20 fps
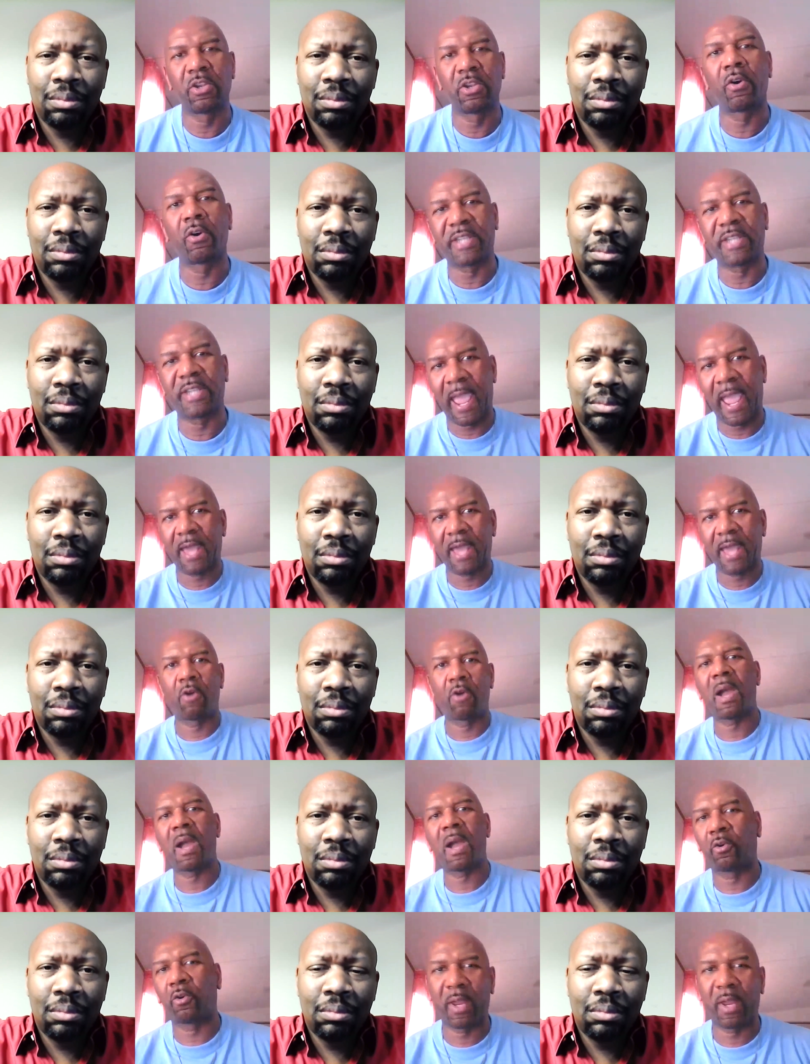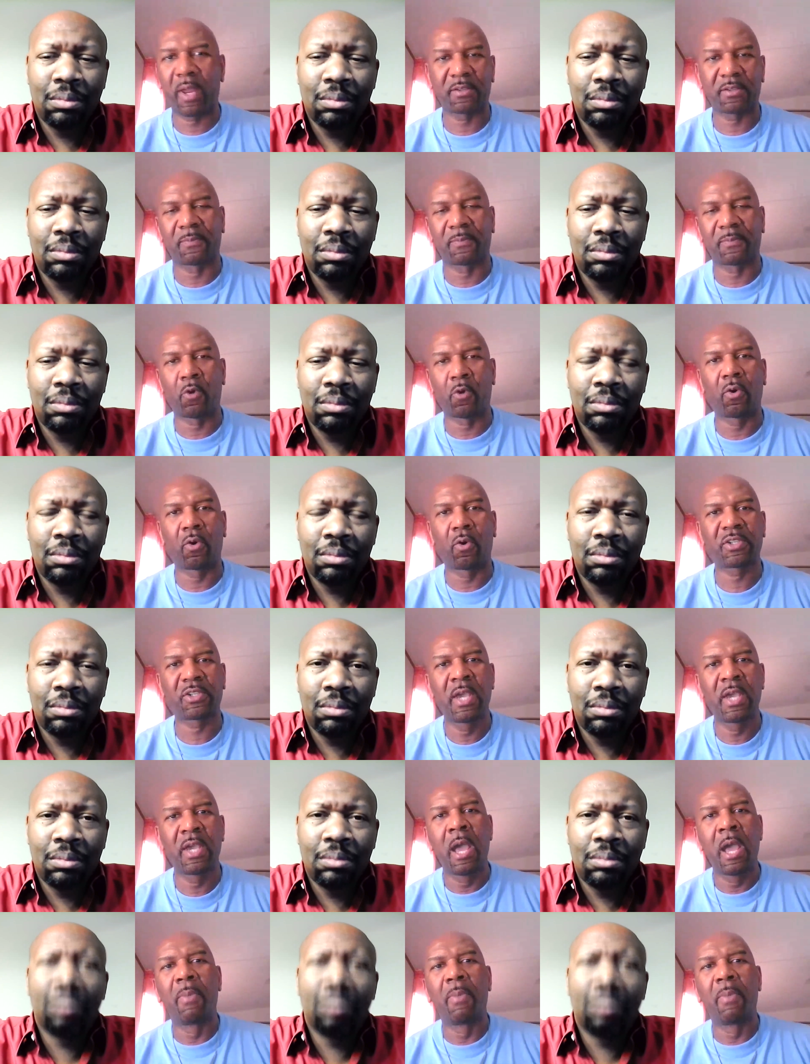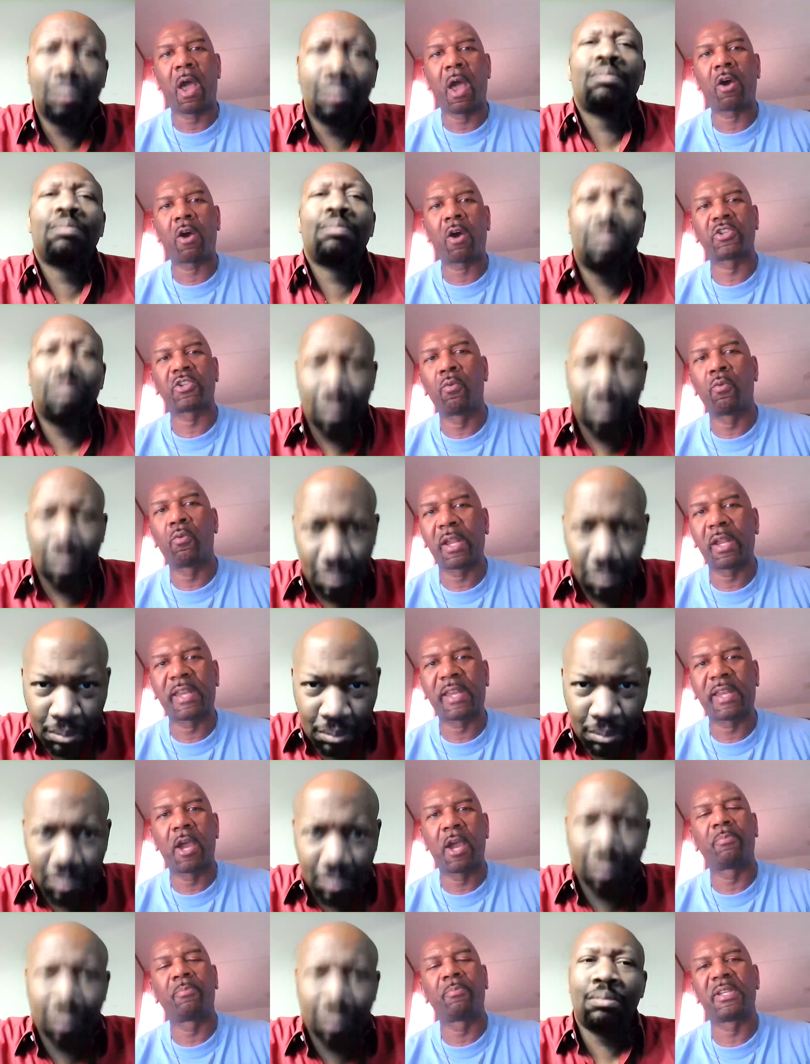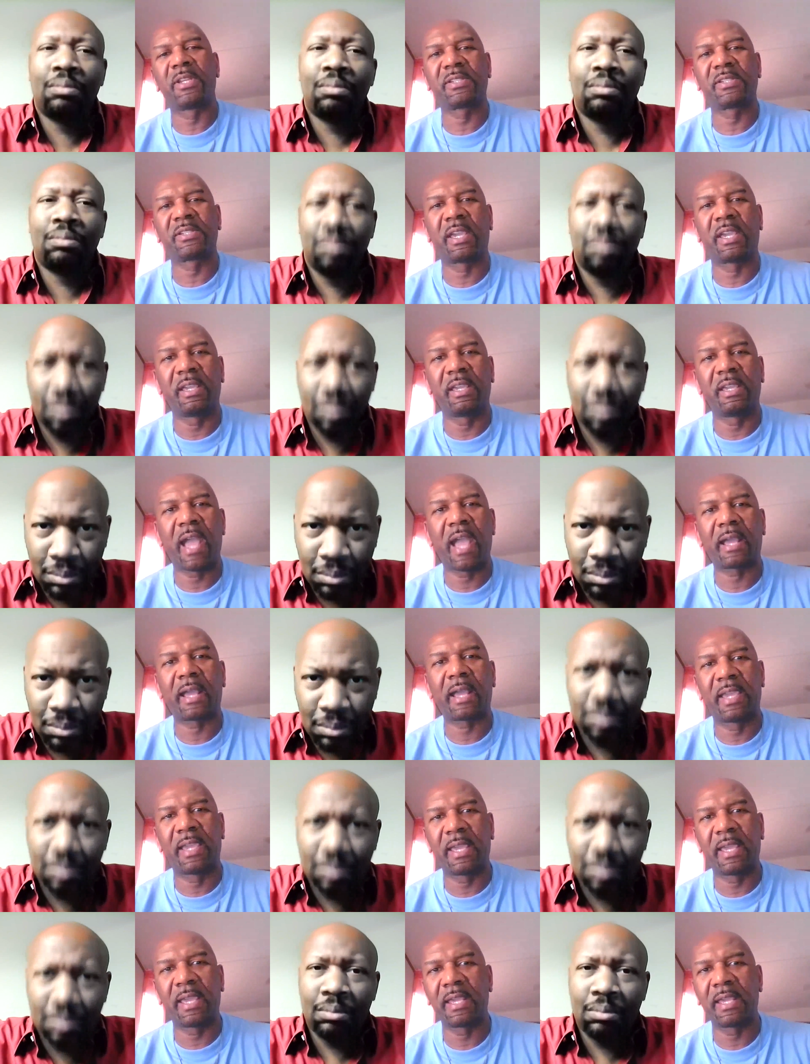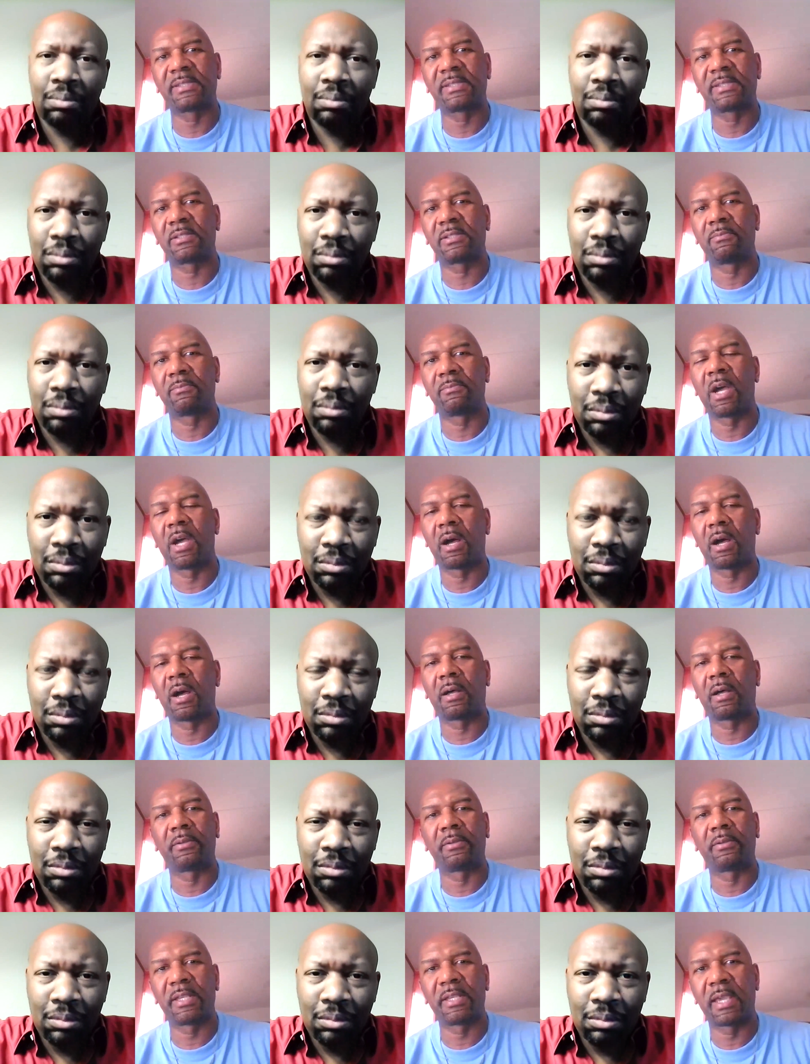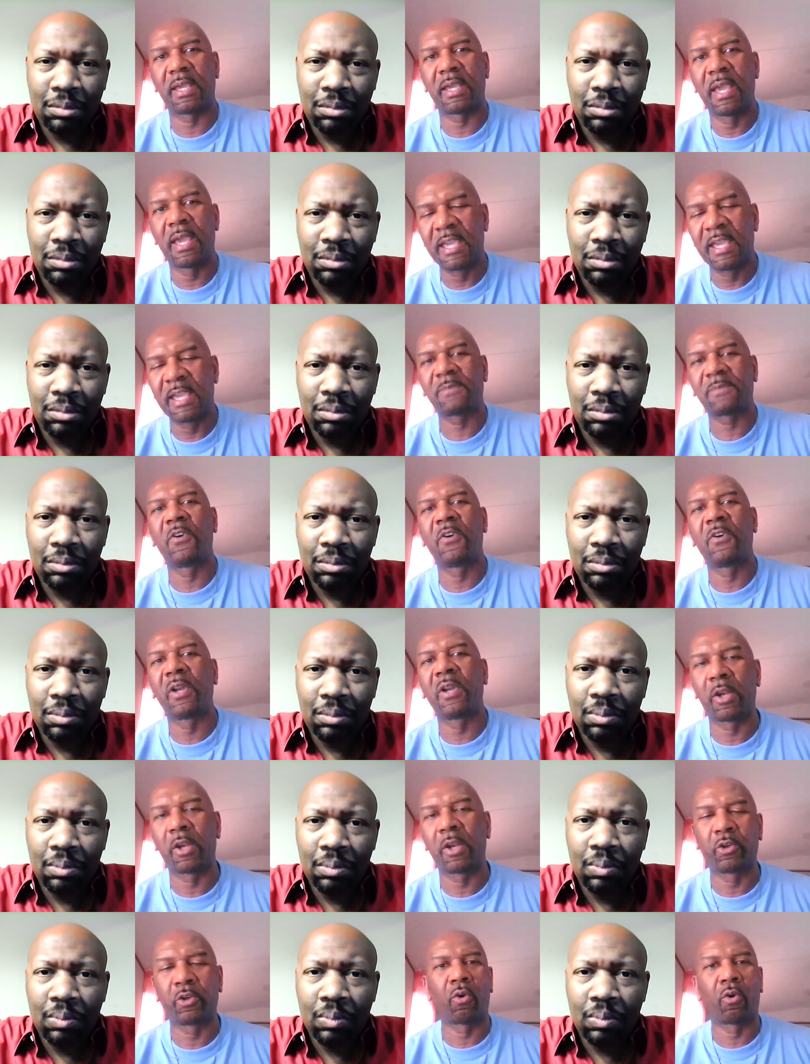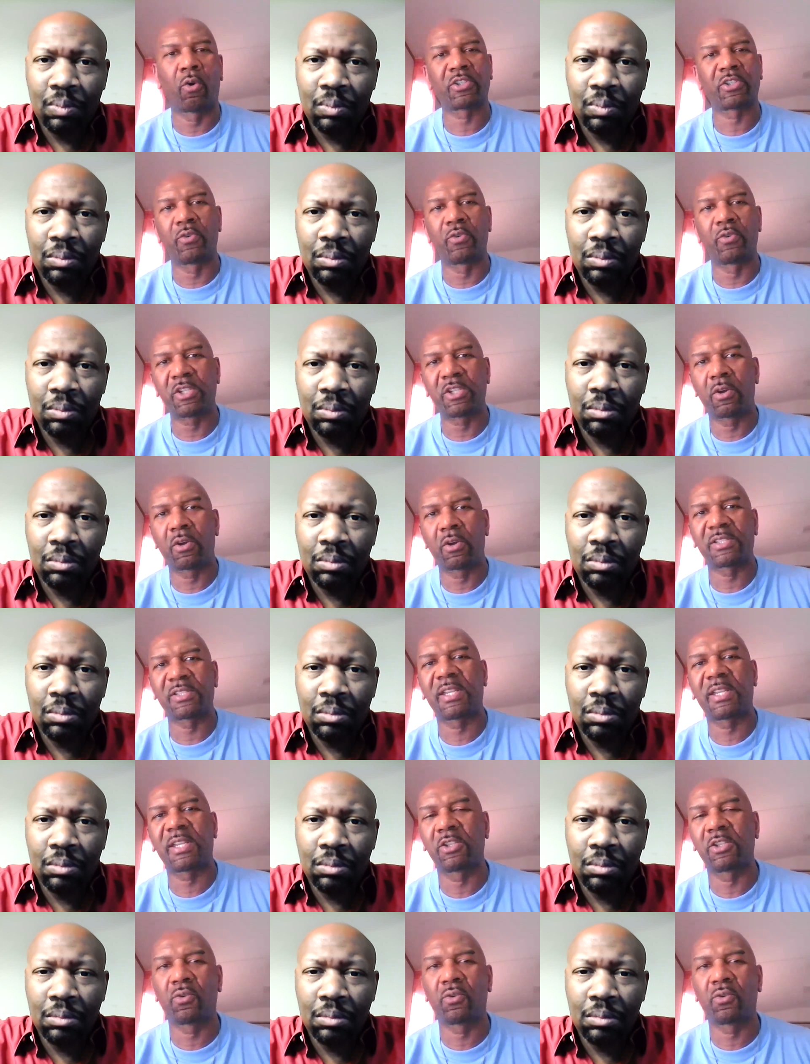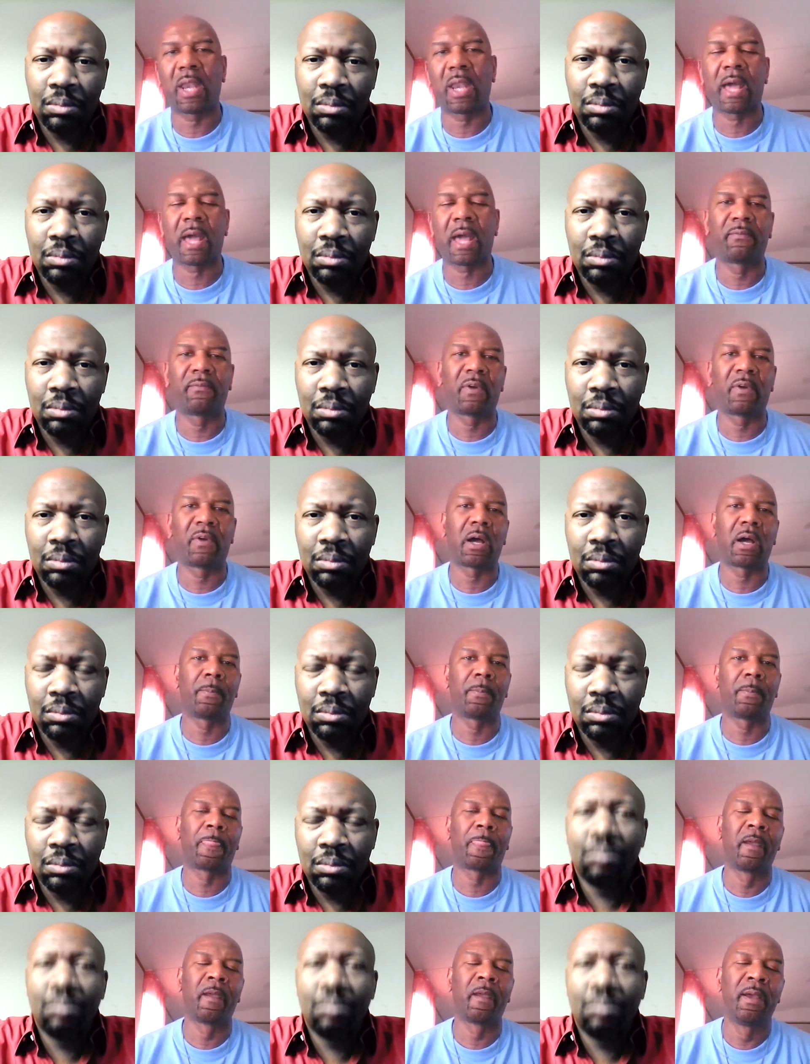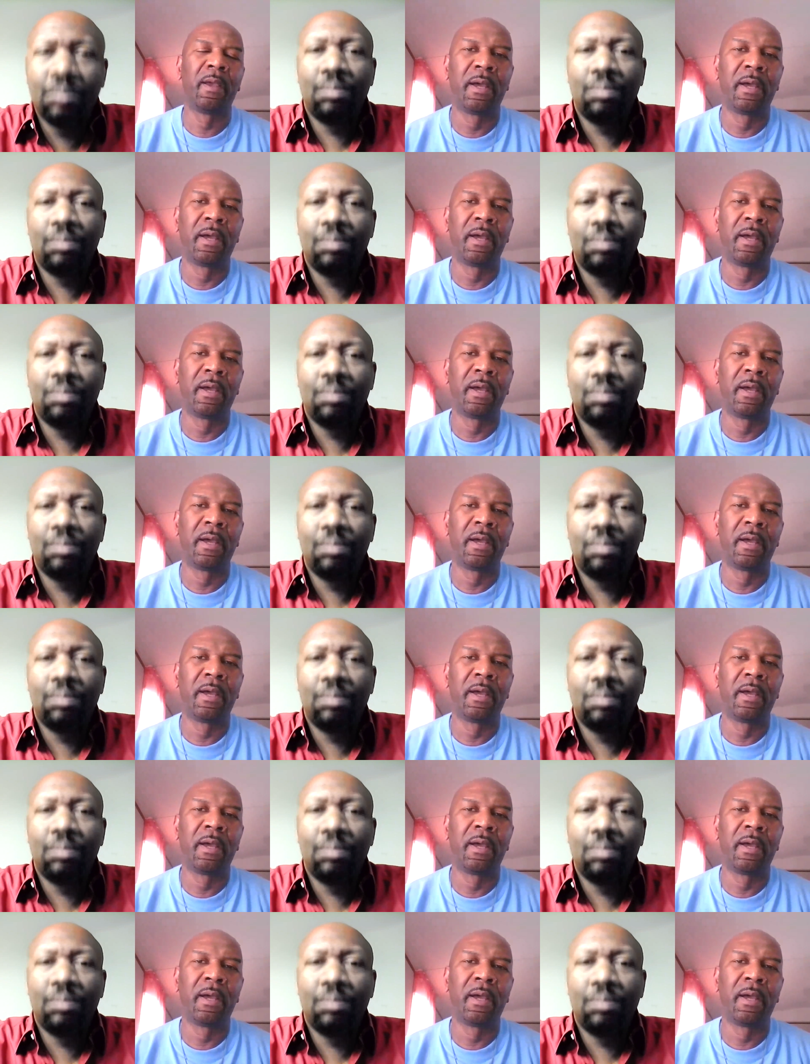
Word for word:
Speaker 1: you know, to add on my credits, of course, but I also wanted to help this guy get his uh, his foot in the door. So he's going to send it to a lot of um,